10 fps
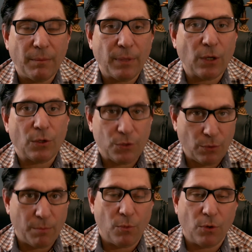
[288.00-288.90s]
but also
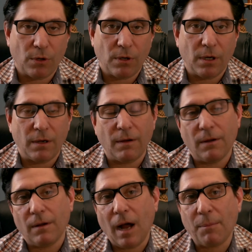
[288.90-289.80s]
a more
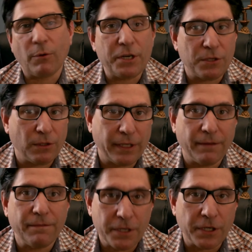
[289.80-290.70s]
operationally
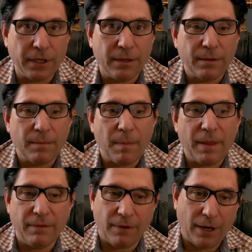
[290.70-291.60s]
efficient
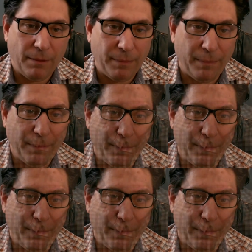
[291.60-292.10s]
environment.